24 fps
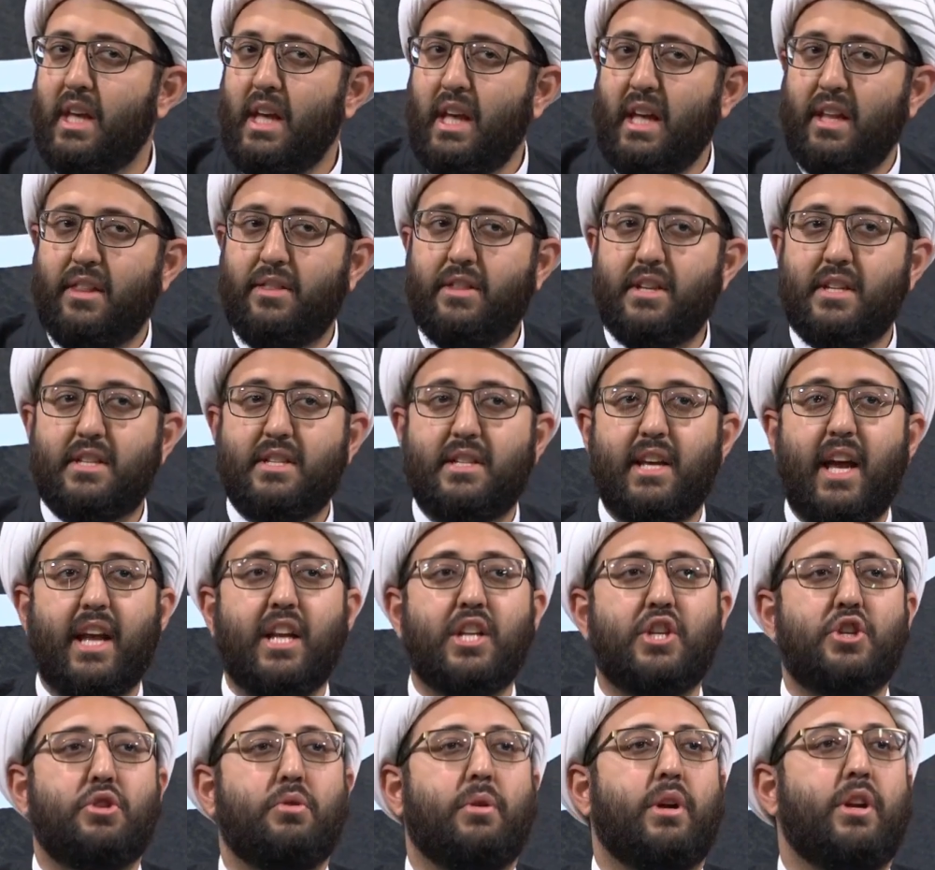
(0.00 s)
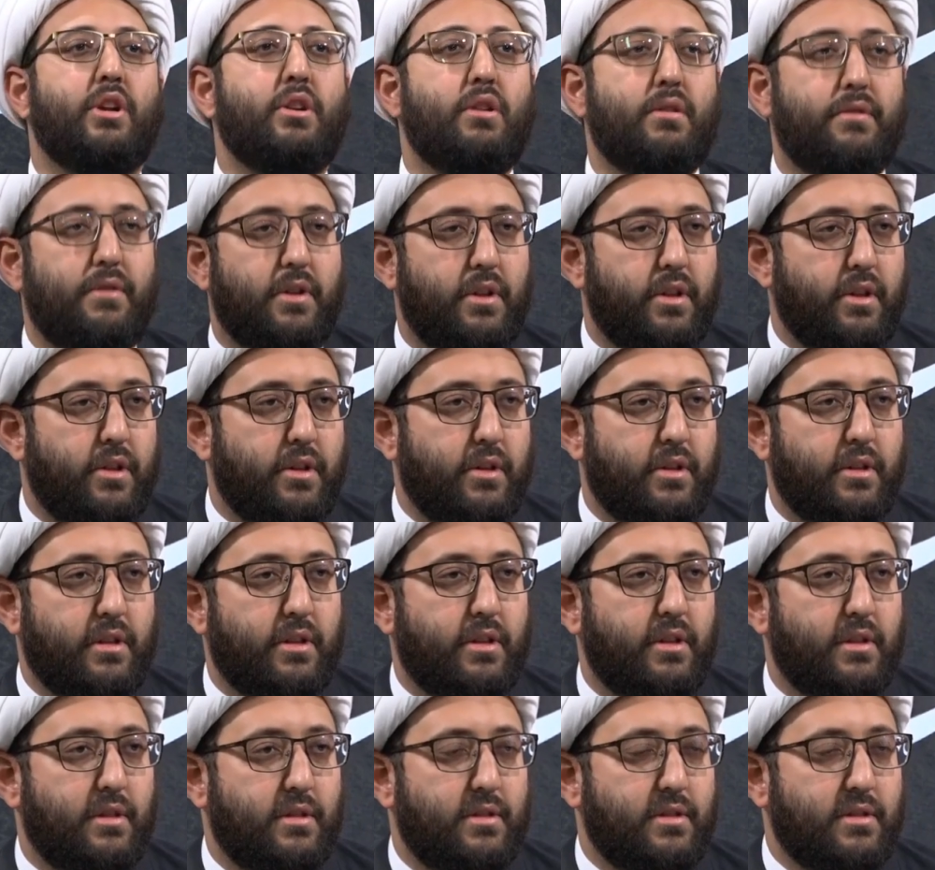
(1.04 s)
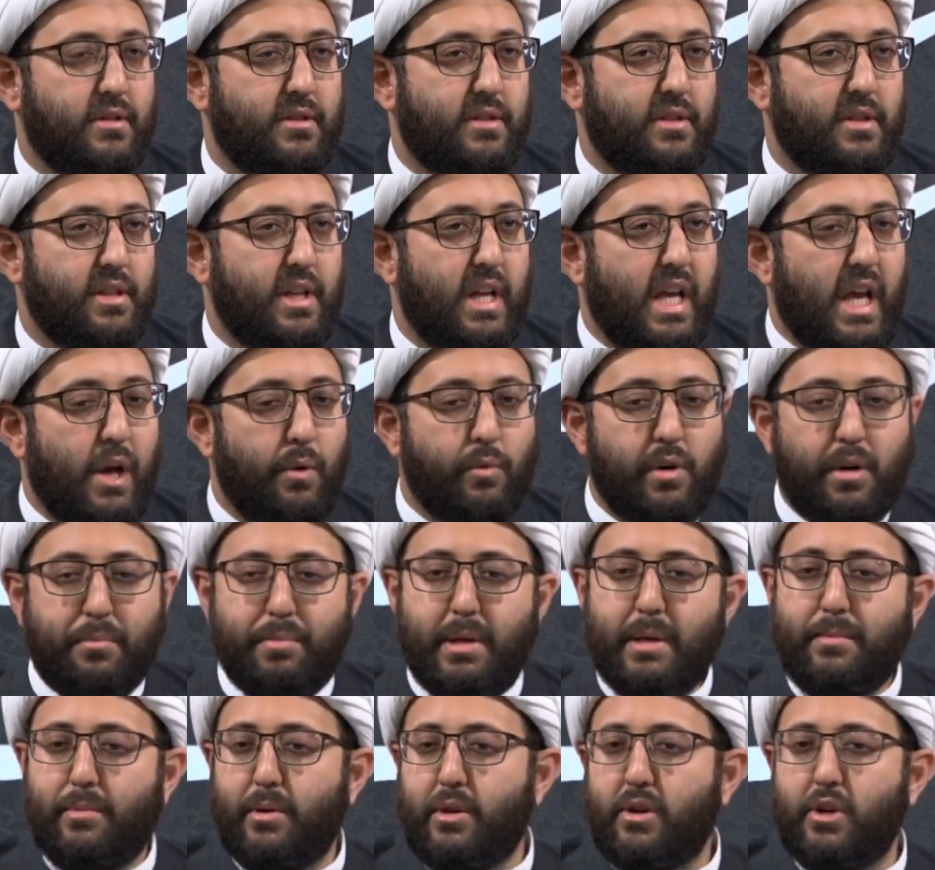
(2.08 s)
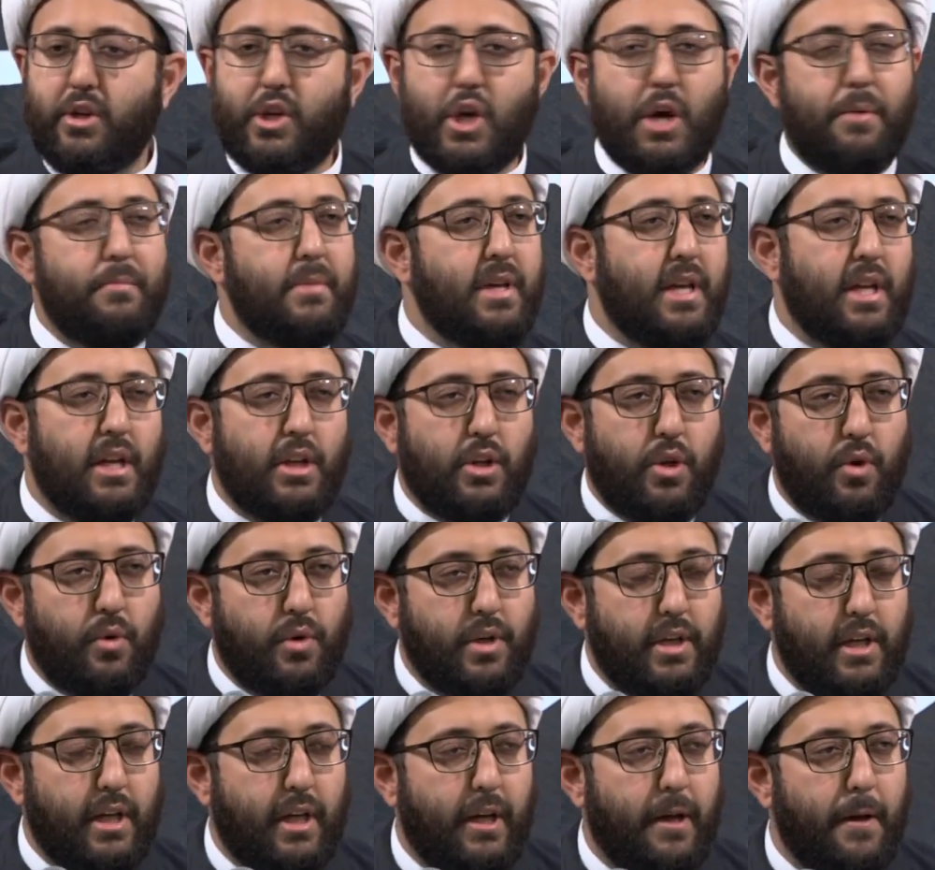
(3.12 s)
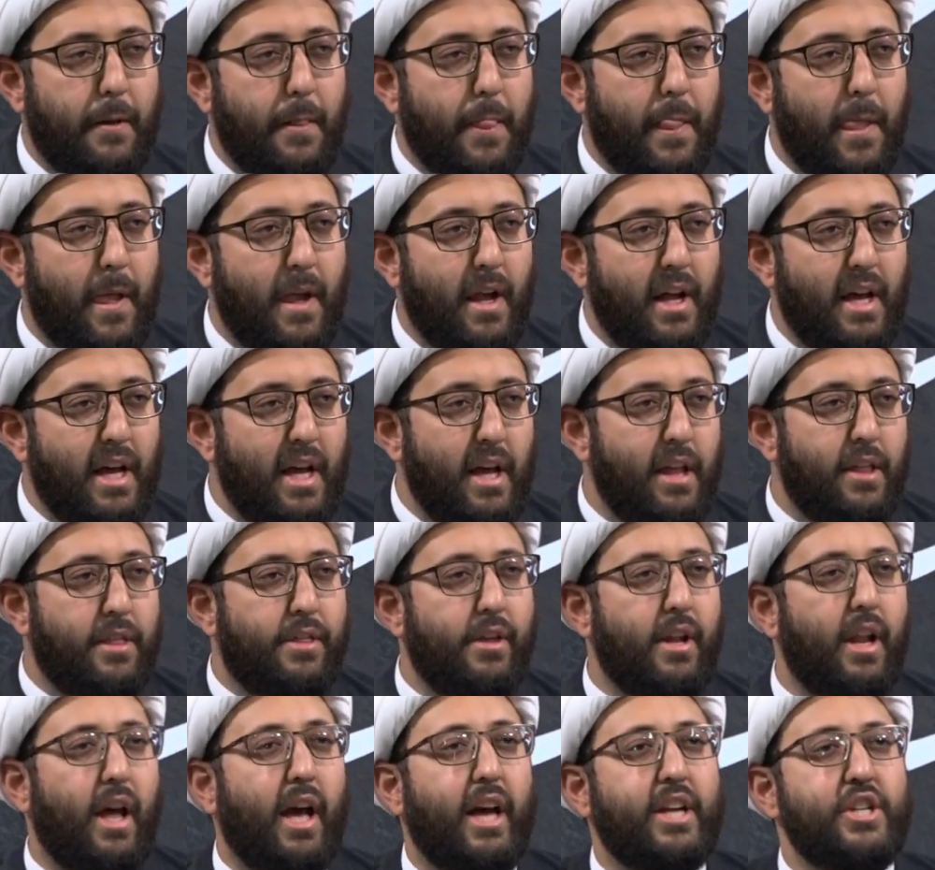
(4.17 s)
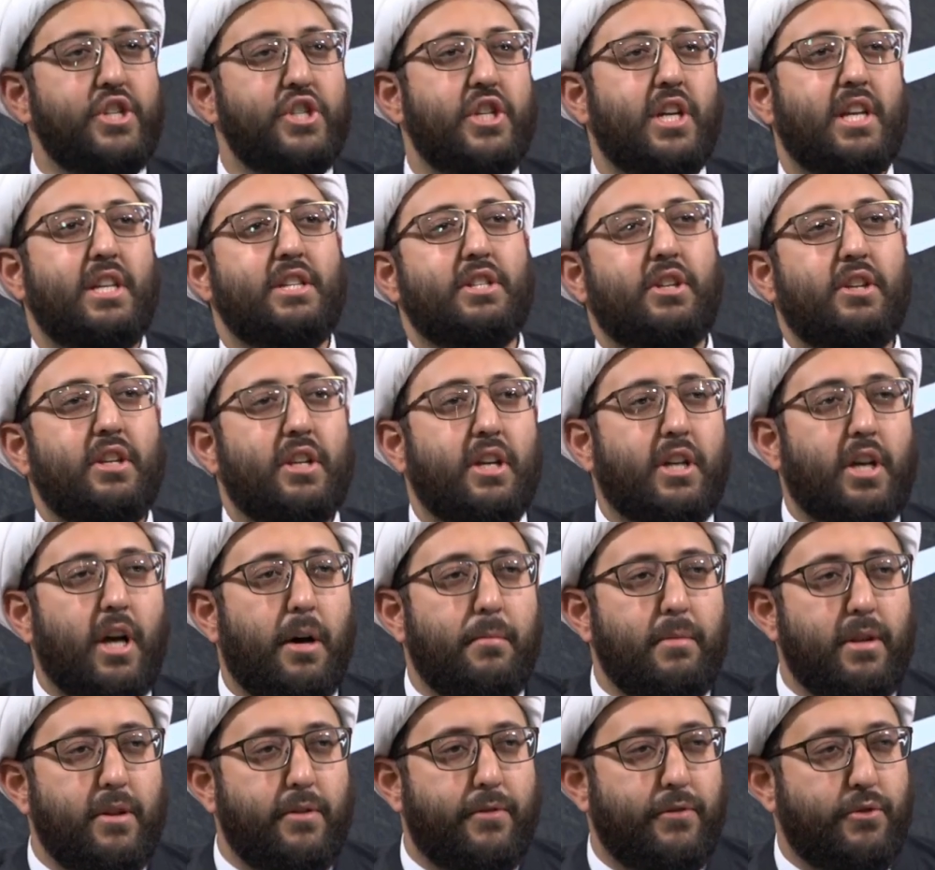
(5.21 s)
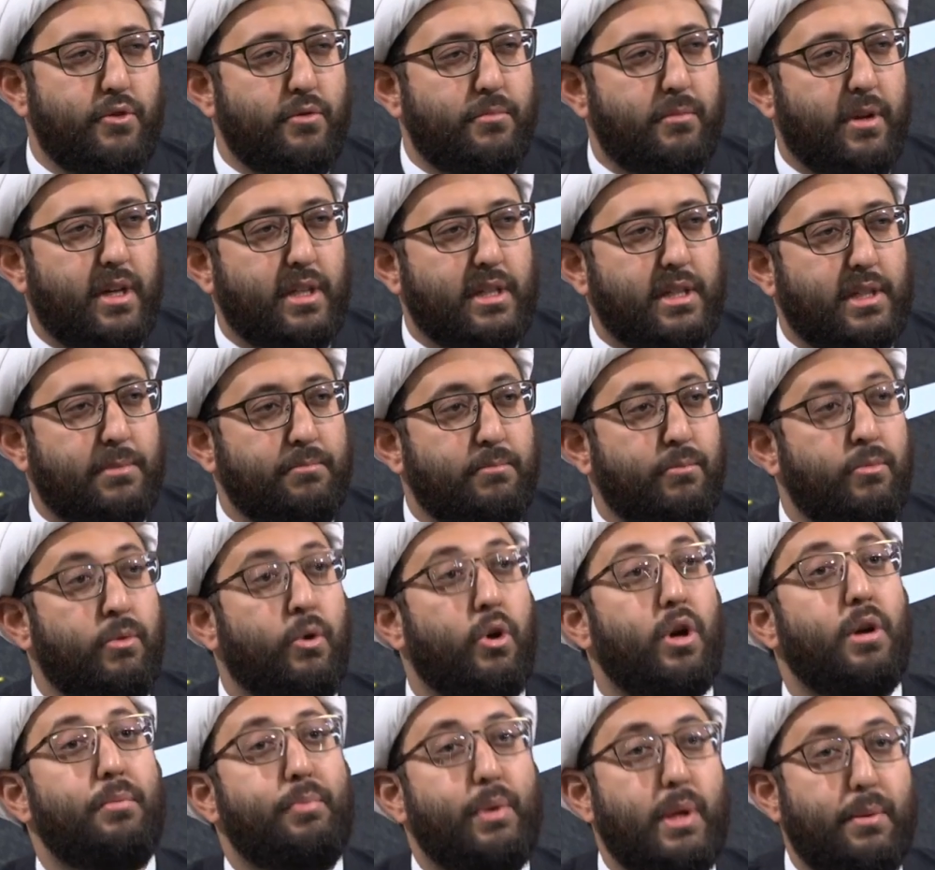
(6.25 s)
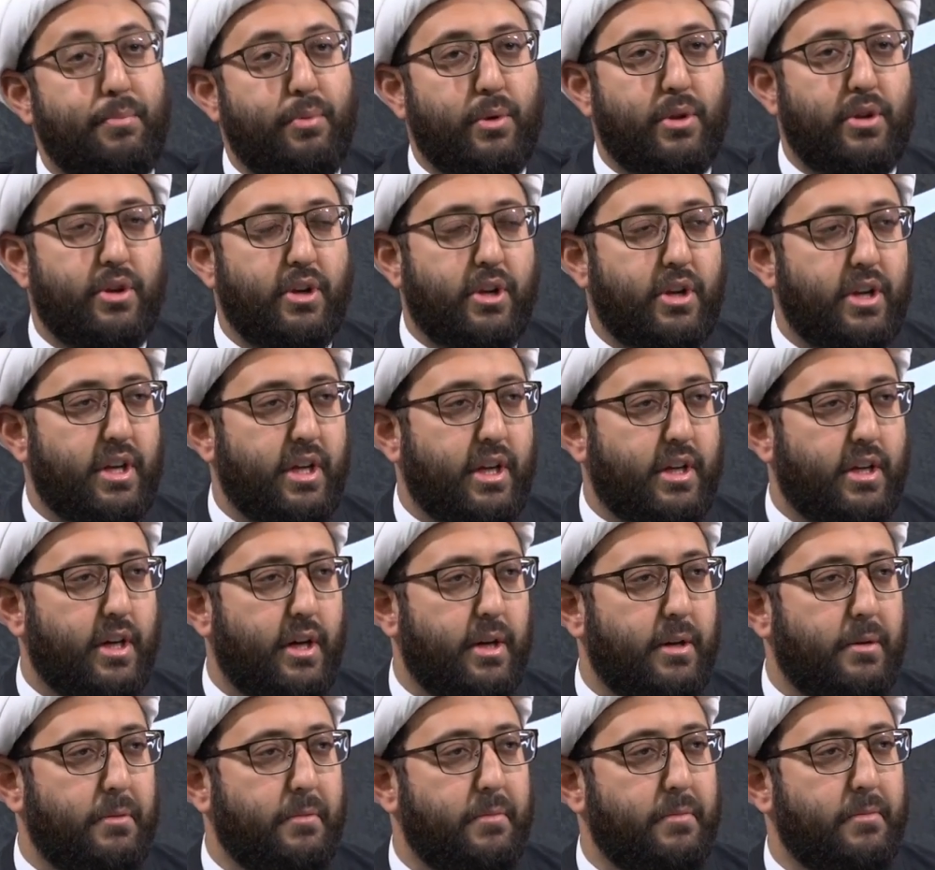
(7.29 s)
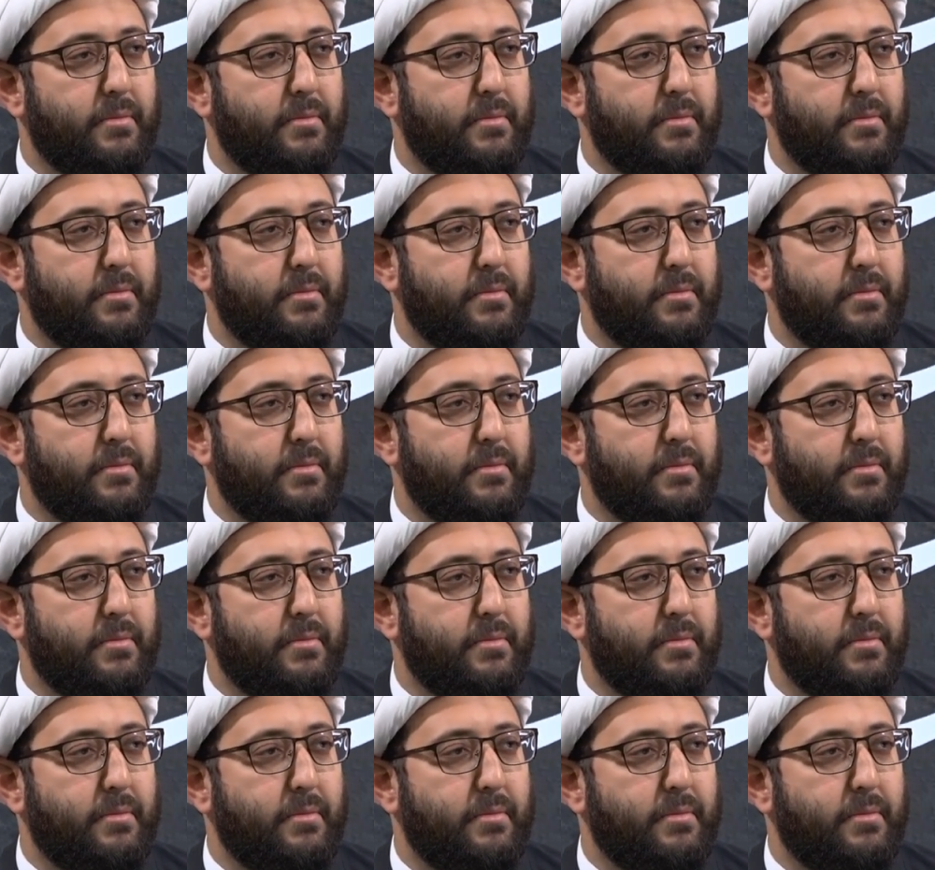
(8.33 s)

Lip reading: the sanctuary of Allah, where people are coming and going. Dhul Hijjah is going to come in a few months. More people are going to come.